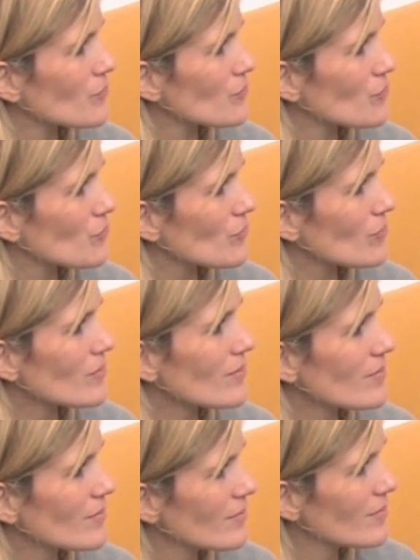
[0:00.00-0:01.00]

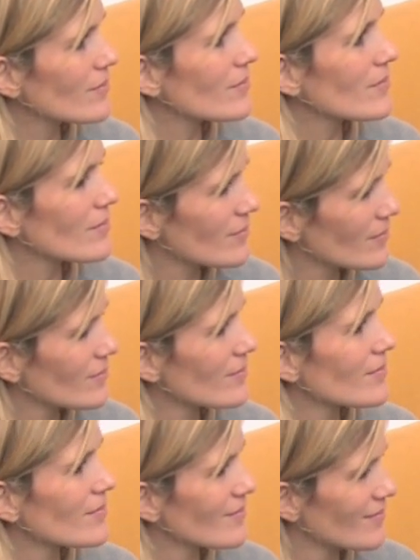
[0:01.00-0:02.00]

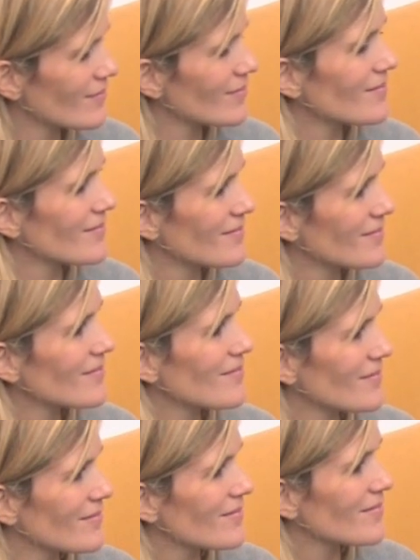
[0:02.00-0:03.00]

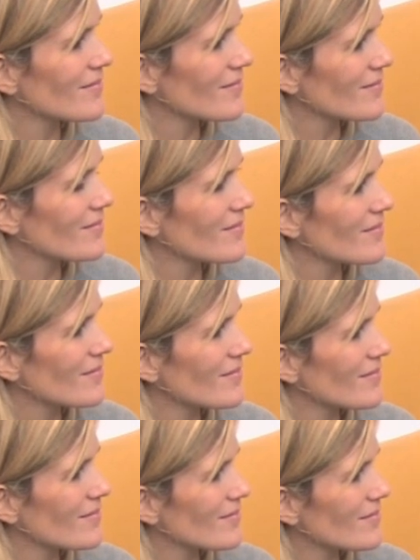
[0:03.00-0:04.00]

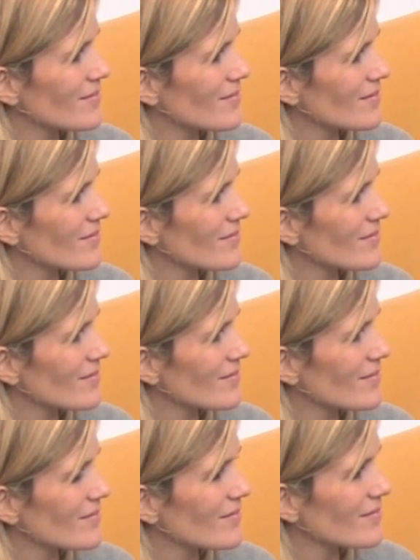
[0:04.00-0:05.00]

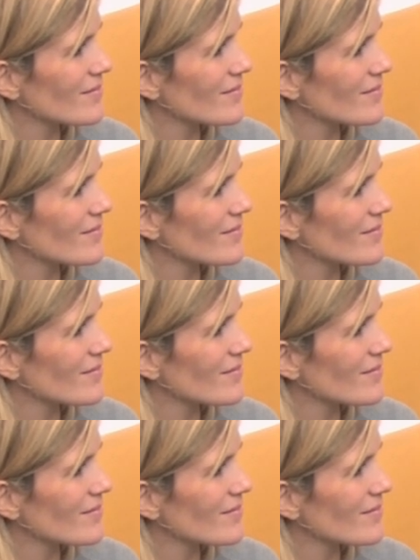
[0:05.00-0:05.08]
(not speaking)